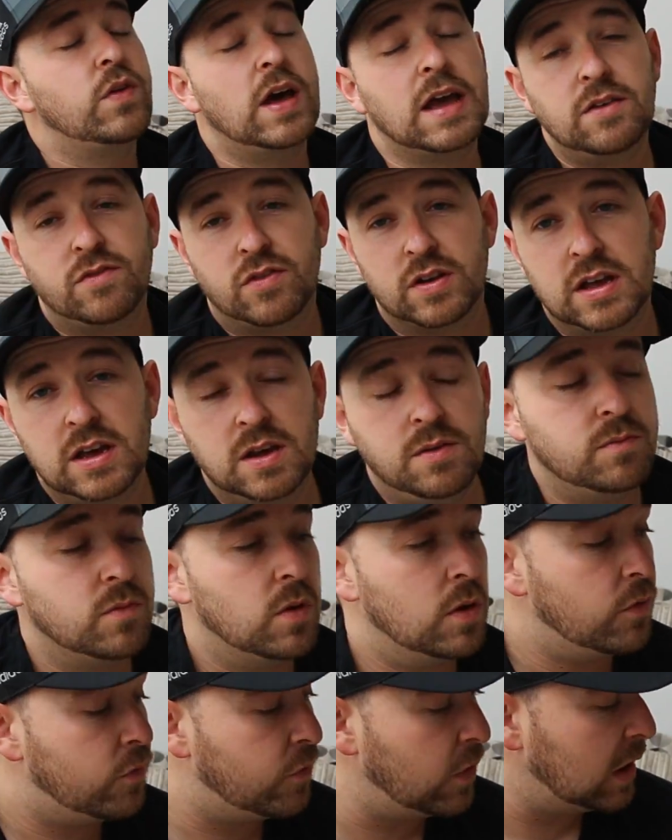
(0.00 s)
thankfully,
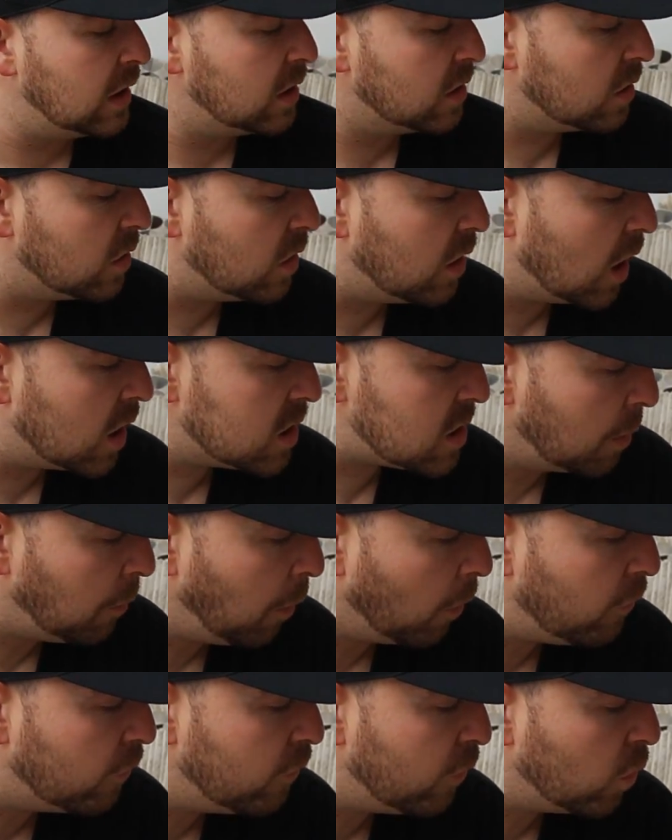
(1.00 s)
Finn come
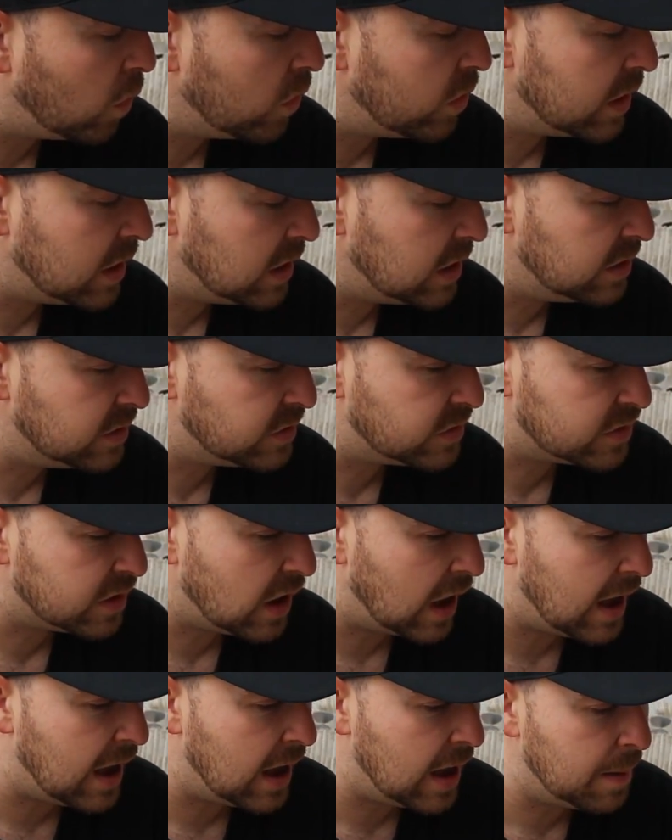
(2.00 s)
off of all of these
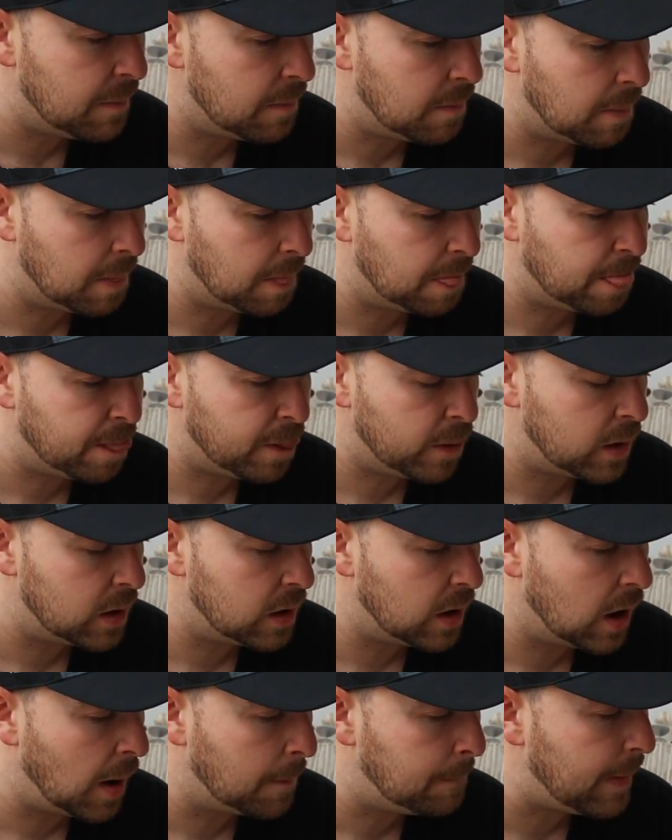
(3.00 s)

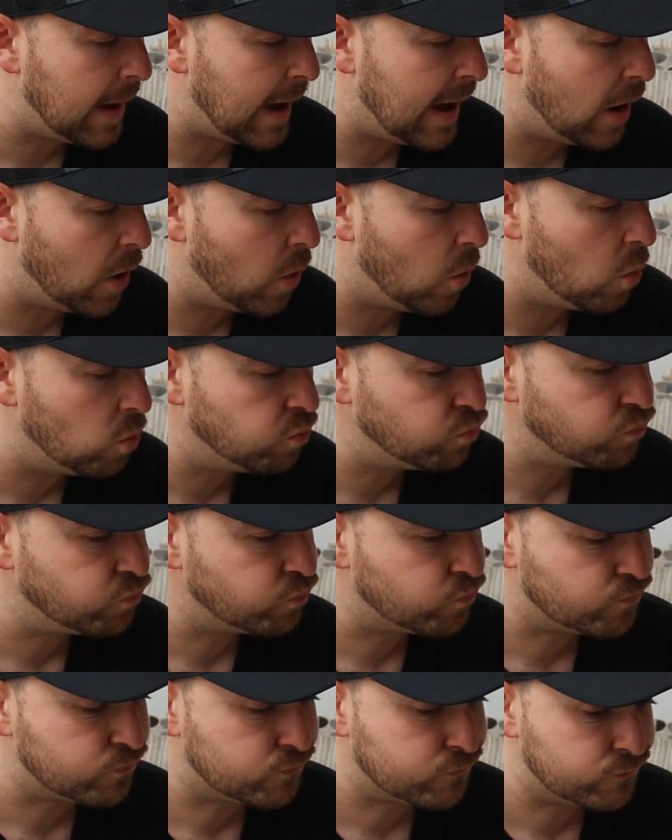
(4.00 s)
about,
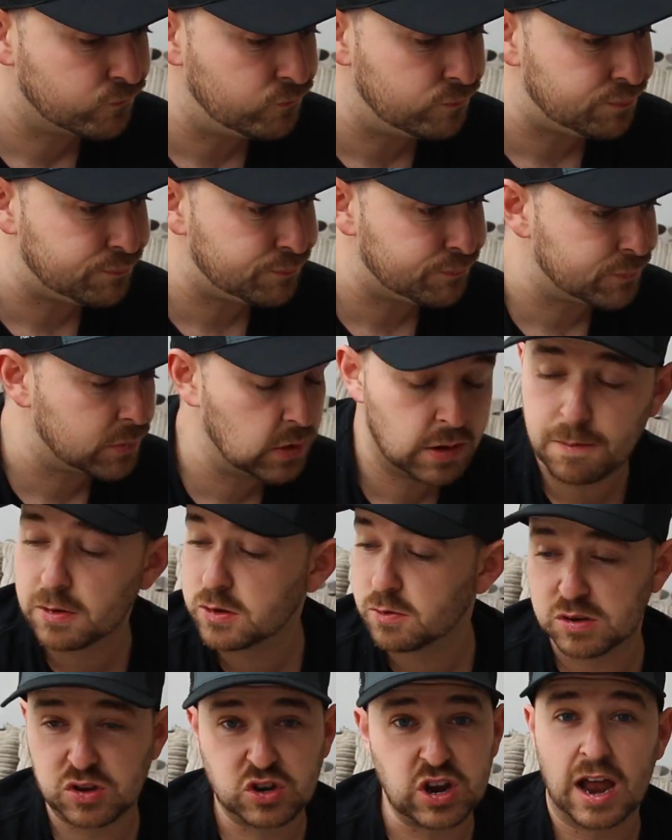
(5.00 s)

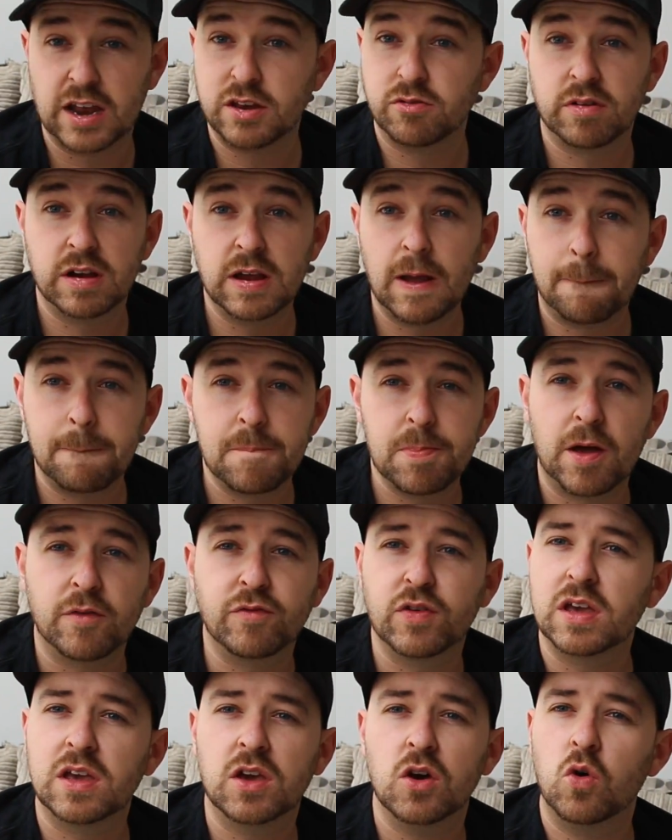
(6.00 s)
must have been January. I
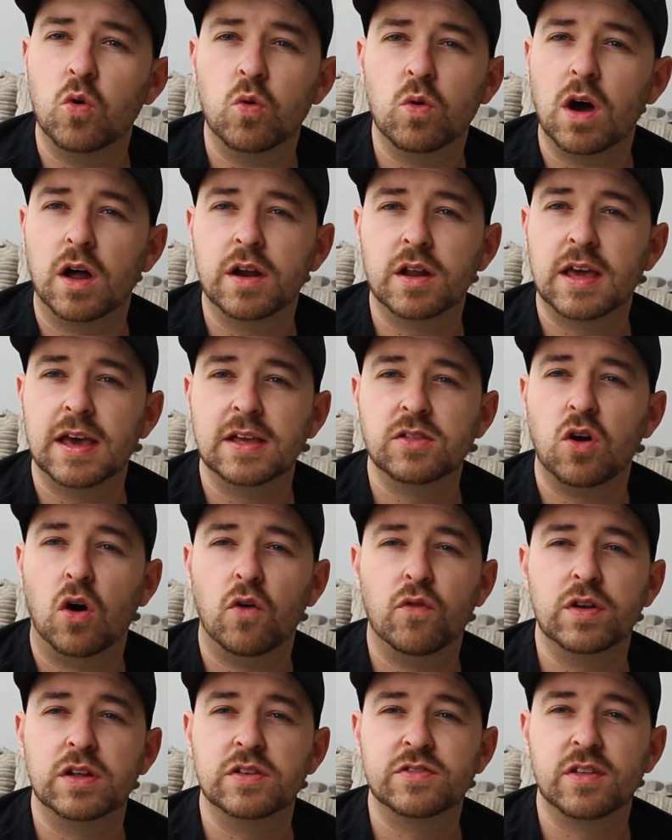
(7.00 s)
think it all kind of kicked
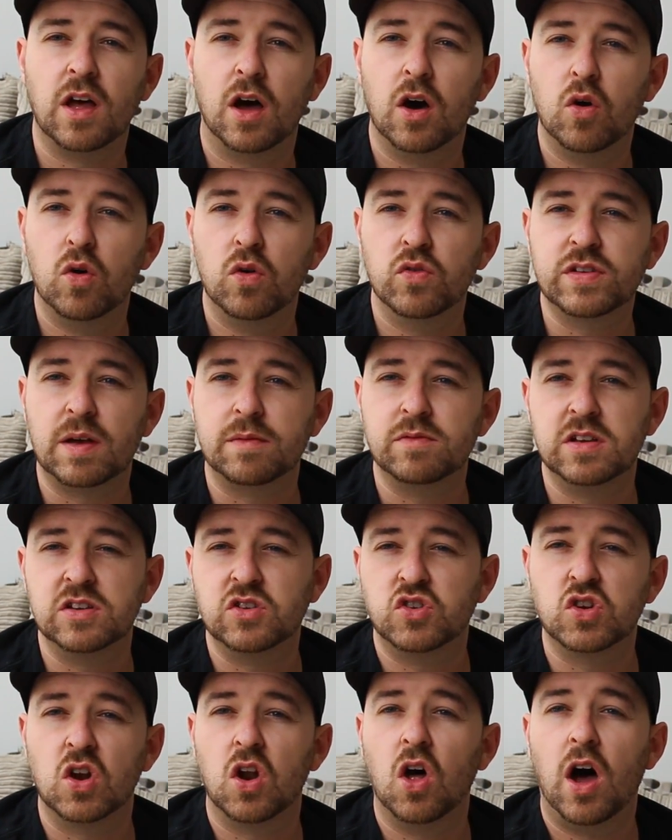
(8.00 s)
off, and it's
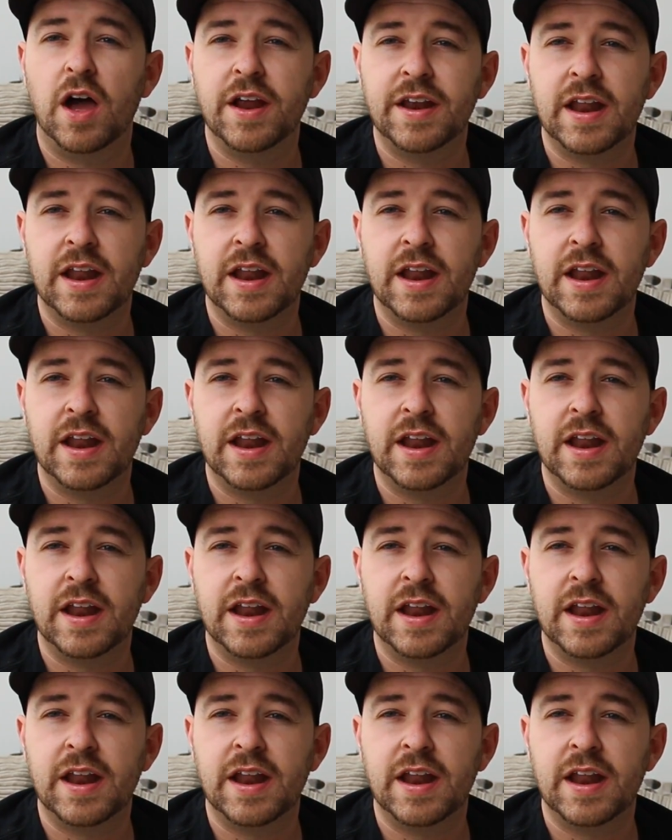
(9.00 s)
July